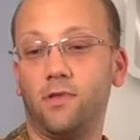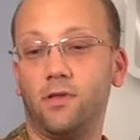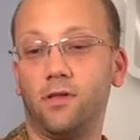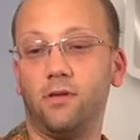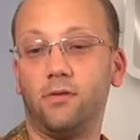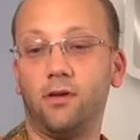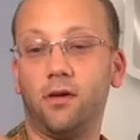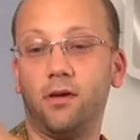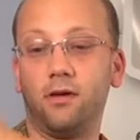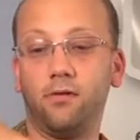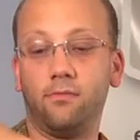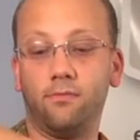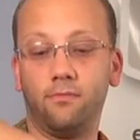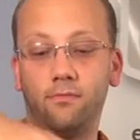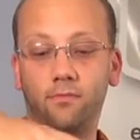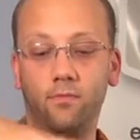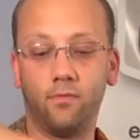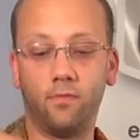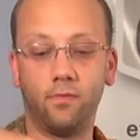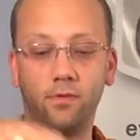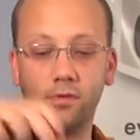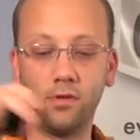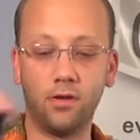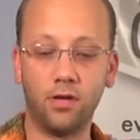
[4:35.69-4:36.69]
There you go.
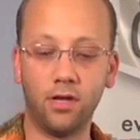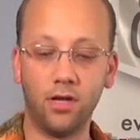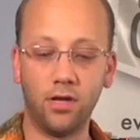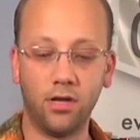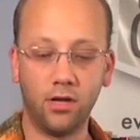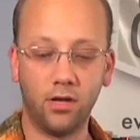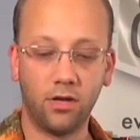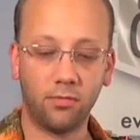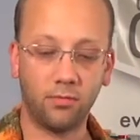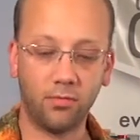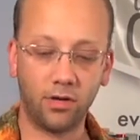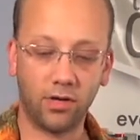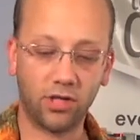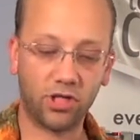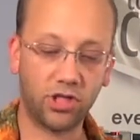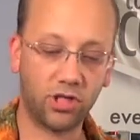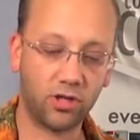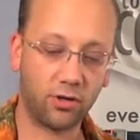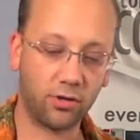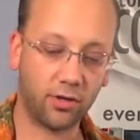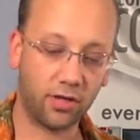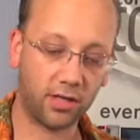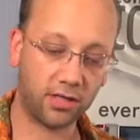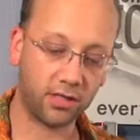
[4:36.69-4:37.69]
I'm going to
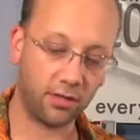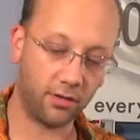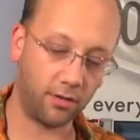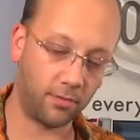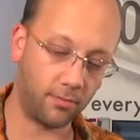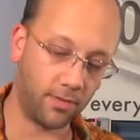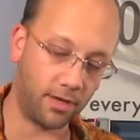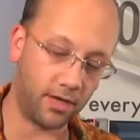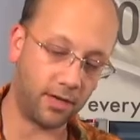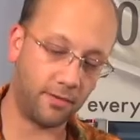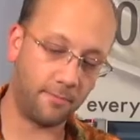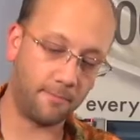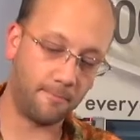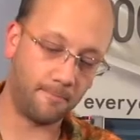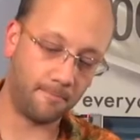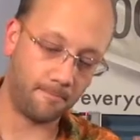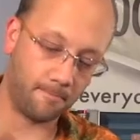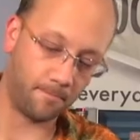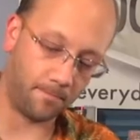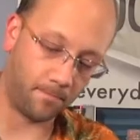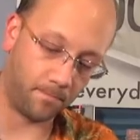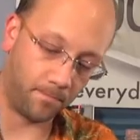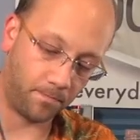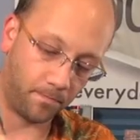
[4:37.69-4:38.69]
stir this a little bit.
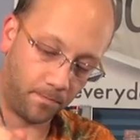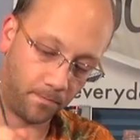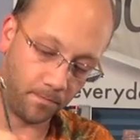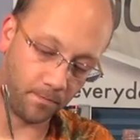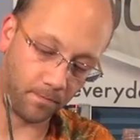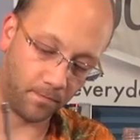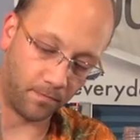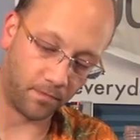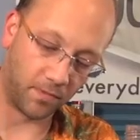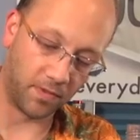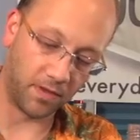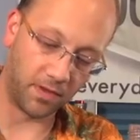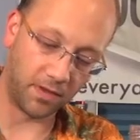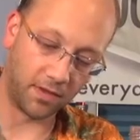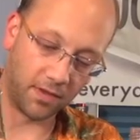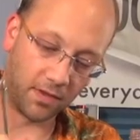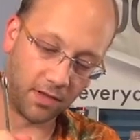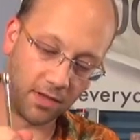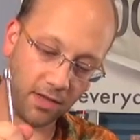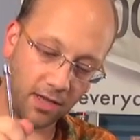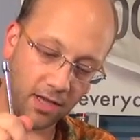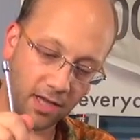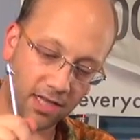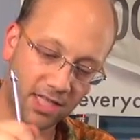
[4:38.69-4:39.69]

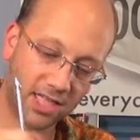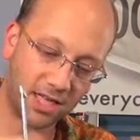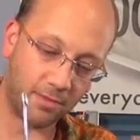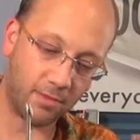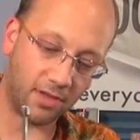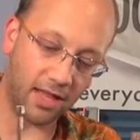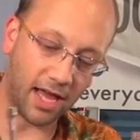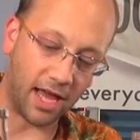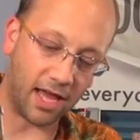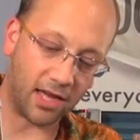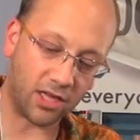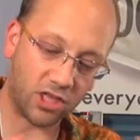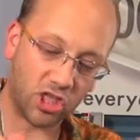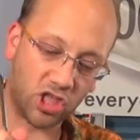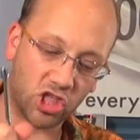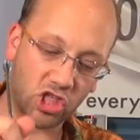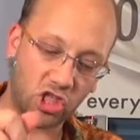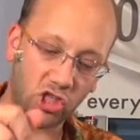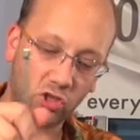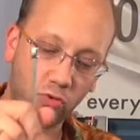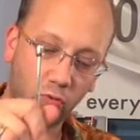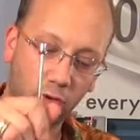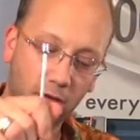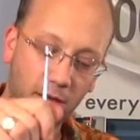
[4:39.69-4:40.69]
Get some of that
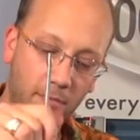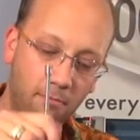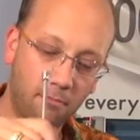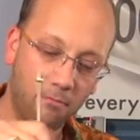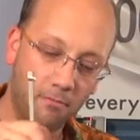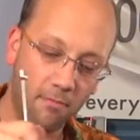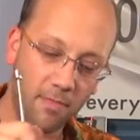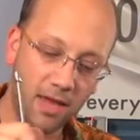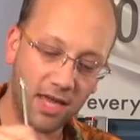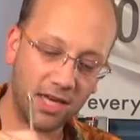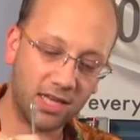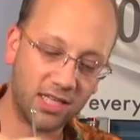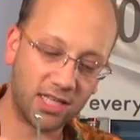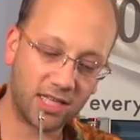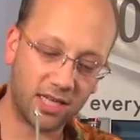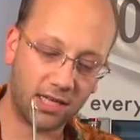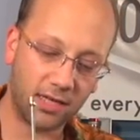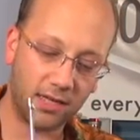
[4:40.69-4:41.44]
sweet mint